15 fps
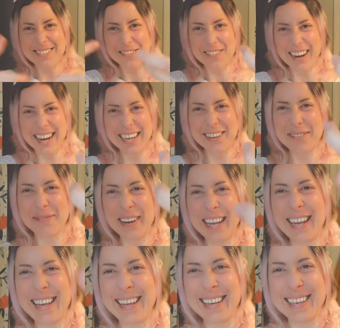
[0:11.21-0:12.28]
Why don't my
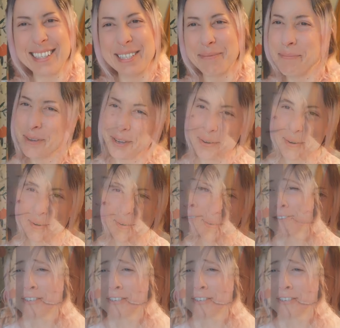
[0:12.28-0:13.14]
hands move?